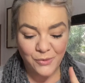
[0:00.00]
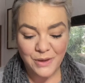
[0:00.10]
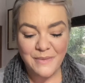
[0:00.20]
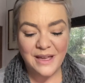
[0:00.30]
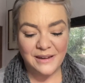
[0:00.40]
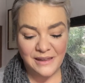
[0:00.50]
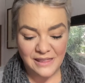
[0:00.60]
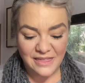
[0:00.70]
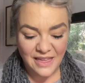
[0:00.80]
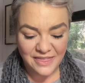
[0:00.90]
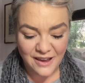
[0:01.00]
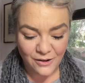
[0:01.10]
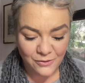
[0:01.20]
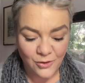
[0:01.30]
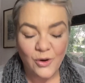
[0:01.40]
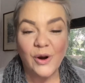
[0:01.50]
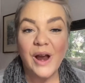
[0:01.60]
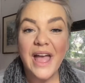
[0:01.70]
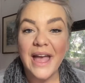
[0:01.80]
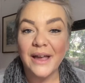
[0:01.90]
remaineth
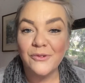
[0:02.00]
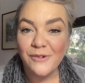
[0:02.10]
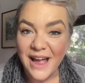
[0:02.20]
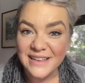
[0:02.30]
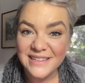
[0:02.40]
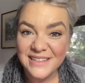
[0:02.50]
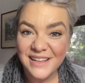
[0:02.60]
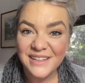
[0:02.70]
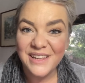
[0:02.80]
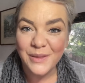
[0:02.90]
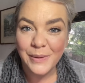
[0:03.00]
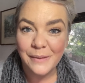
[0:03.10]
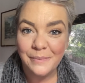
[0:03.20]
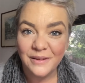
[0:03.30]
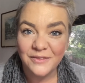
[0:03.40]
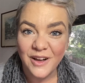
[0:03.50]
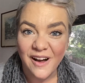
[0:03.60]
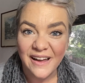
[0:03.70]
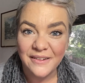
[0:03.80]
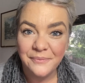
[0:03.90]
therefore a rest to the people of
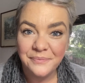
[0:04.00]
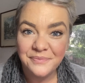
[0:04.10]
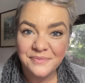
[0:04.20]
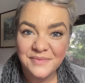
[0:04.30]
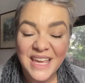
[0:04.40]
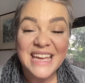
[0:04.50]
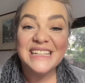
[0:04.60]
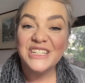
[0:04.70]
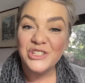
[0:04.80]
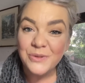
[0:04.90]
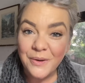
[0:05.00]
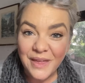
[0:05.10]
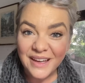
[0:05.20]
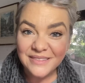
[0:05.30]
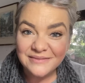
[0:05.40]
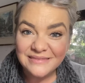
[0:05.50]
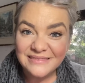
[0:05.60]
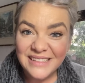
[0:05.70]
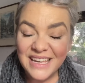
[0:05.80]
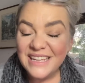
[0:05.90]
God. Did you know that?
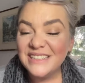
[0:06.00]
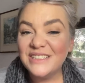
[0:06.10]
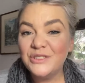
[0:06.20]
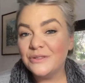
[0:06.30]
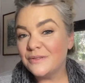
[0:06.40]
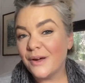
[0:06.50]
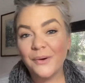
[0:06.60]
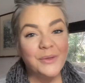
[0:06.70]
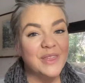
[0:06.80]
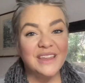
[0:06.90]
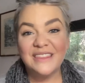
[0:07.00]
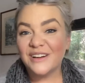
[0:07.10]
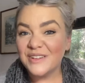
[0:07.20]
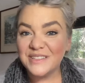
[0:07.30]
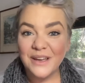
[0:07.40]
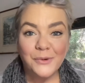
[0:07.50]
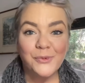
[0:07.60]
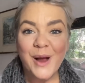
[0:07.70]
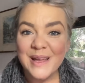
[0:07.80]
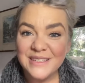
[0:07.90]
Did you know that there is a
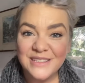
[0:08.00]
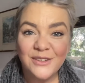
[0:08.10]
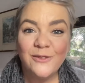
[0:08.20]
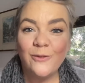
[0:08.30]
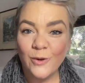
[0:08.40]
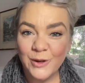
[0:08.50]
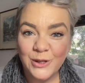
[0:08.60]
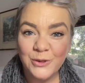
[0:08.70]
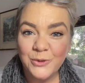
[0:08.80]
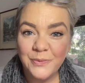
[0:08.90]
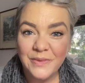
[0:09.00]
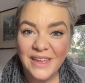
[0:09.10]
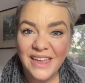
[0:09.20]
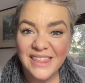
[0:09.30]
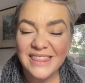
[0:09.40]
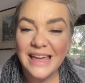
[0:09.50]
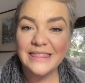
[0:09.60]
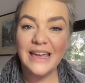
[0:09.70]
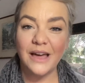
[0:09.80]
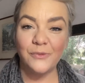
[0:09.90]
rest for you
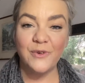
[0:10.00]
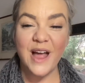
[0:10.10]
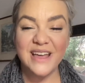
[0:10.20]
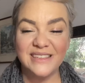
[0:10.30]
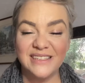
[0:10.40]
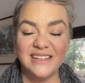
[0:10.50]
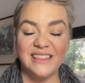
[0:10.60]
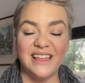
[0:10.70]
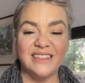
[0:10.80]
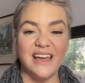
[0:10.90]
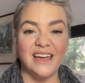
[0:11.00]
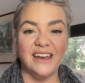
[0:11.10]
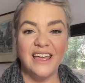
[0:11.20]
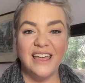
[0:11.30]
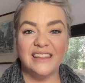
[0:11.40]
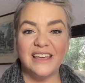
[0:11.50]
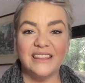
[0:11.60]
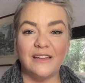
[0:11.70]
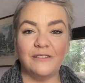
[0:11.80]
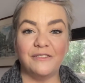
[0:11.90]
that that rest, that that that
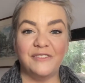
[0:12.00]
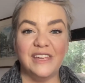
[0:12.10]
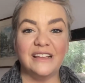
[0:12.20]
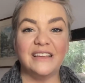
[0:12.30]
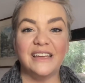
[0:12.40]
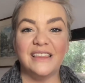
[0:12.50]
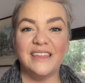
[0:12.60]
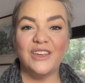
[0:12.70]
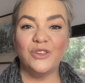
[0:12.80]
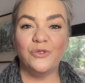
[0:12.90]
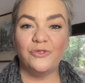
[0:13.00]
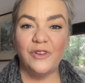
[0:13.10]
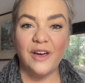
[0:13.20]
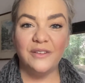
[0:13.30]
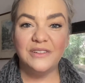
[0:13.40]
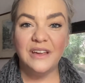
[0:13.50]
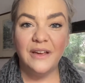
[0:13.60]
that feeling that you felt